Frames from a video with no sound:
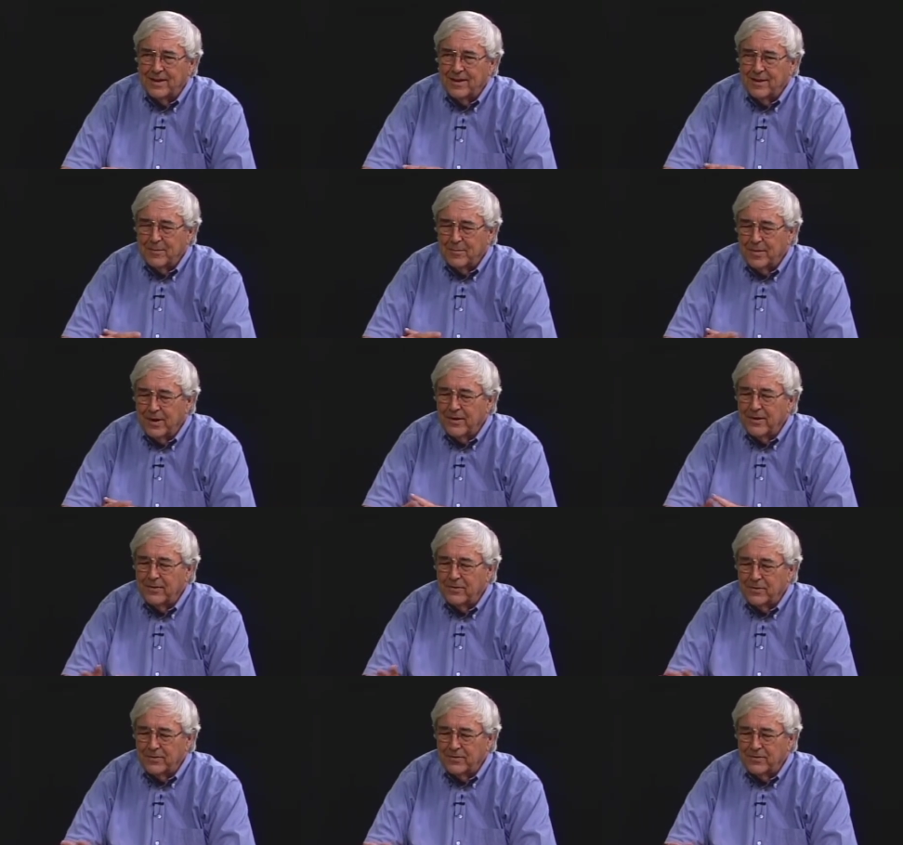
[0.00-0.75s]

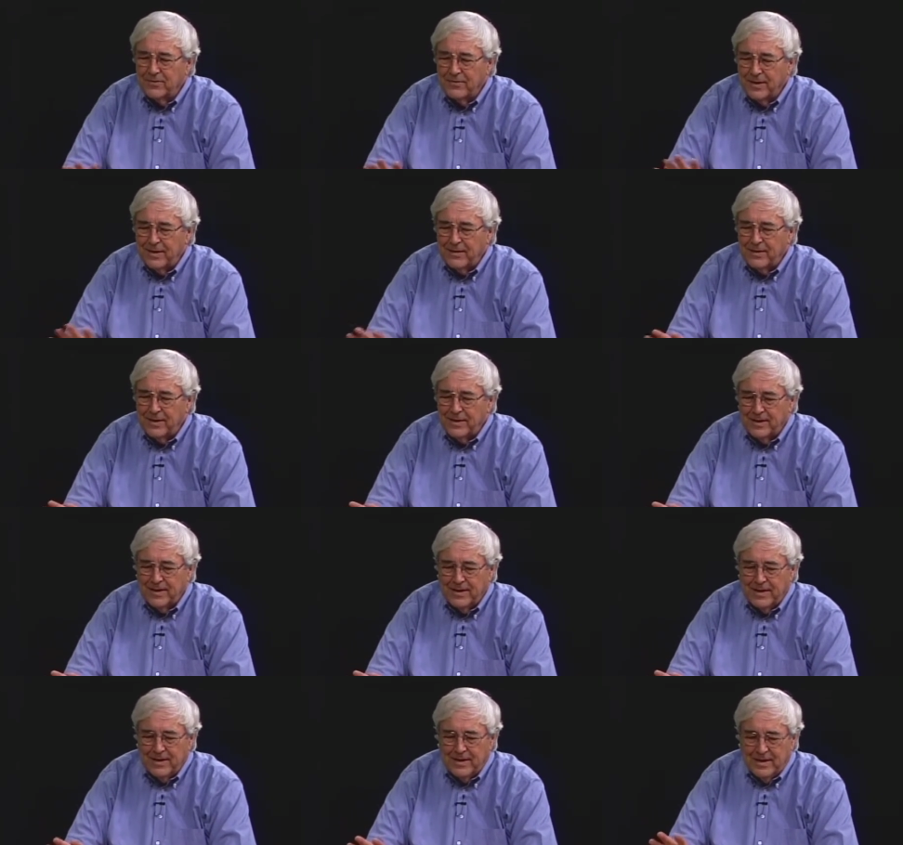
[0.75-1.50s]
Mother was very
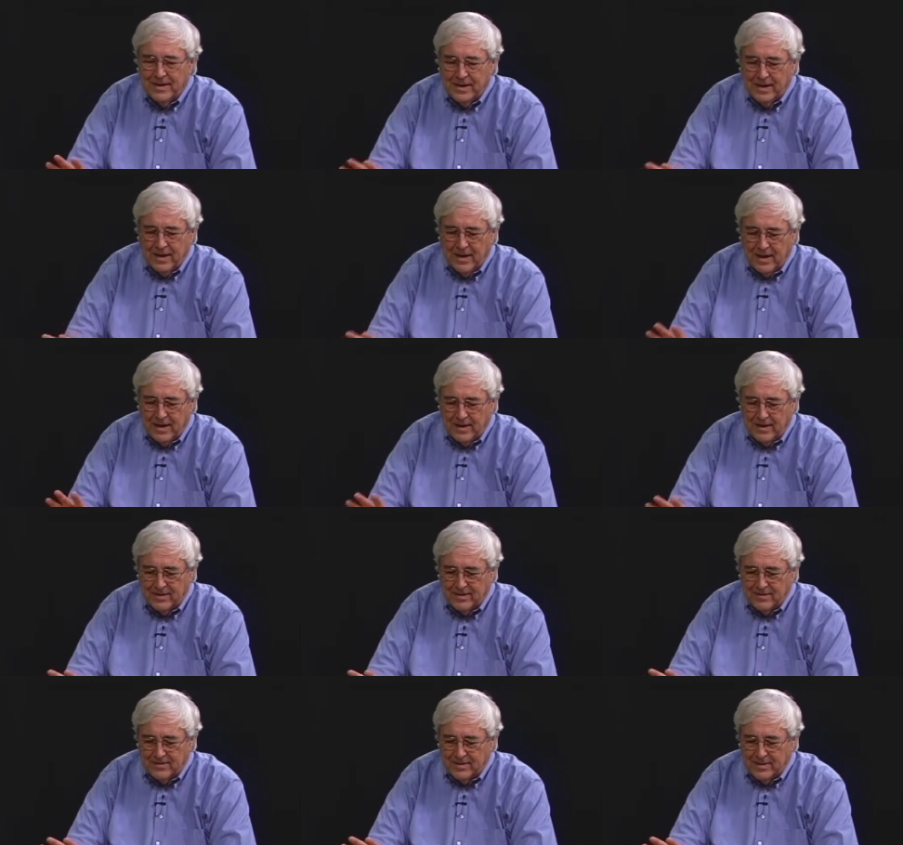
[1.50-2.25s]
uh,
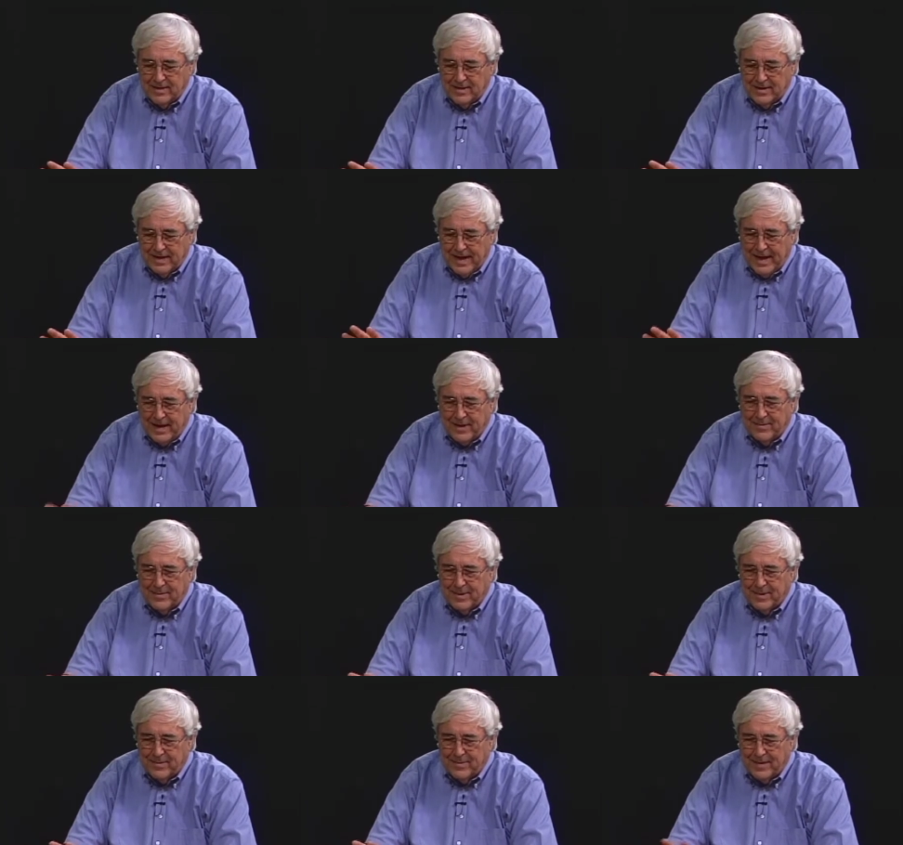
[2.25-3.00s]
uh,
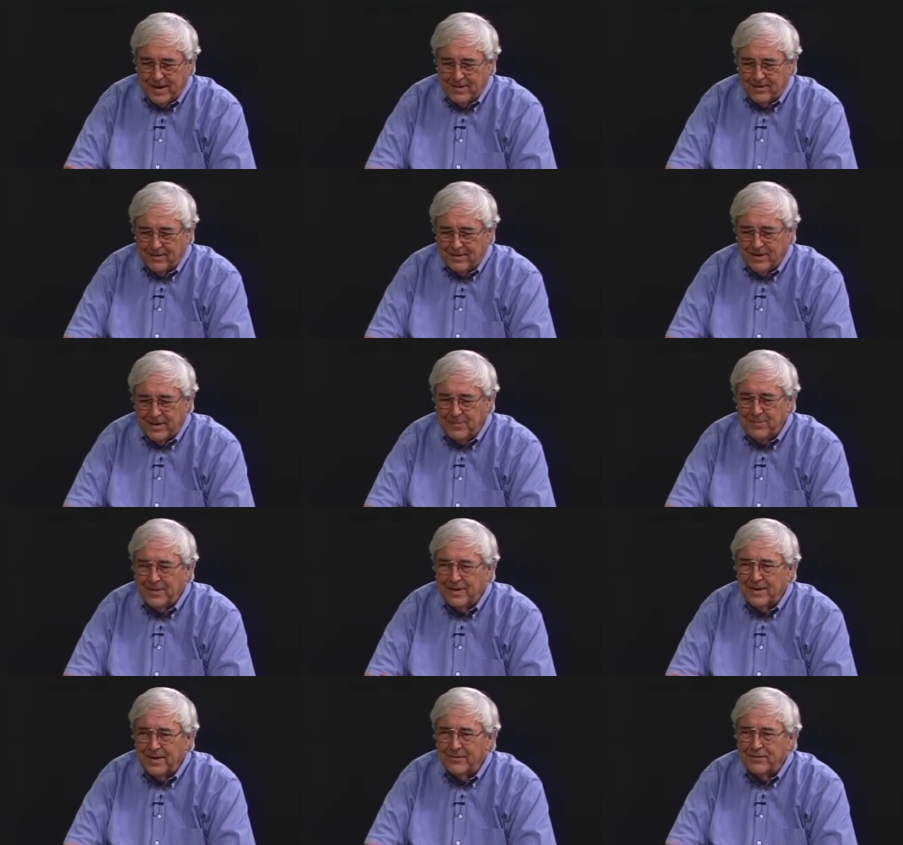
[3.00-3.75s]
adamant about
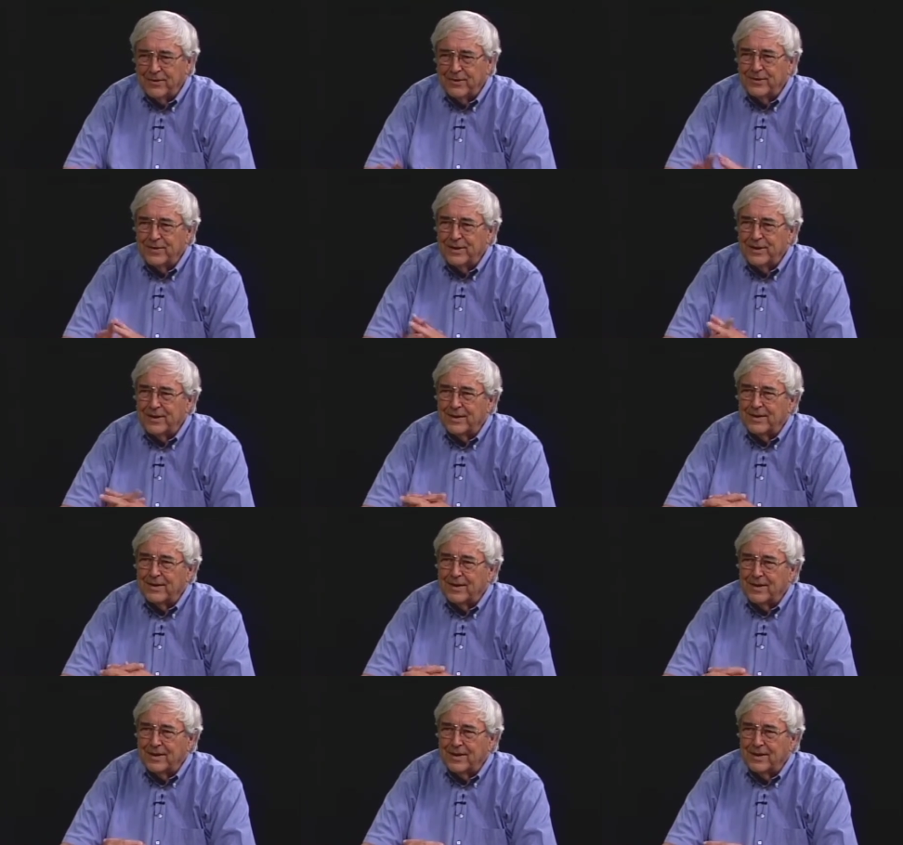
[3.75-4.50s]
keeping
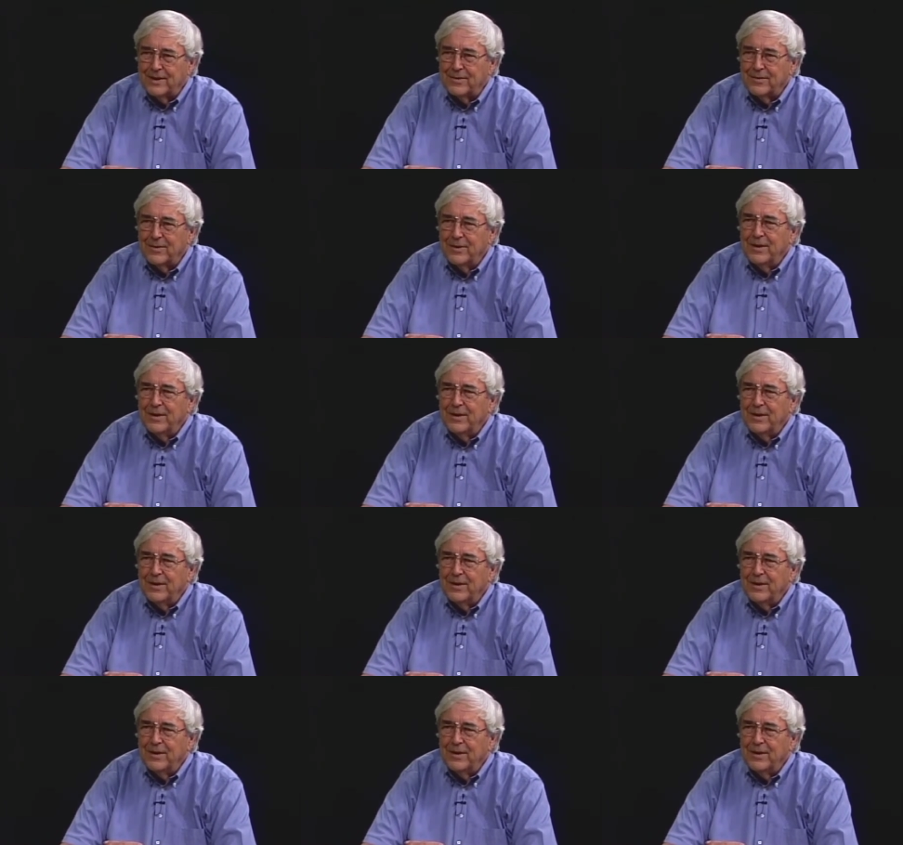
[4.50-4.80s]
everything uh,